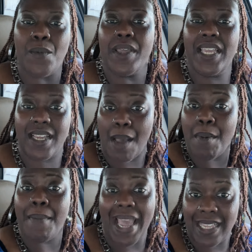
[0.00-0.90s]
when he
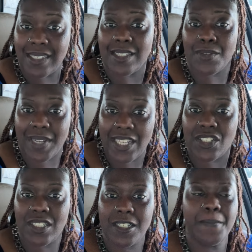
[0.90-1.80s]
coming back into the
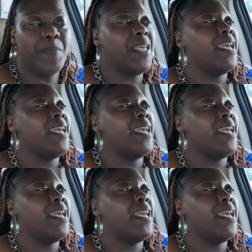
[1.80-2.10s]
relationship,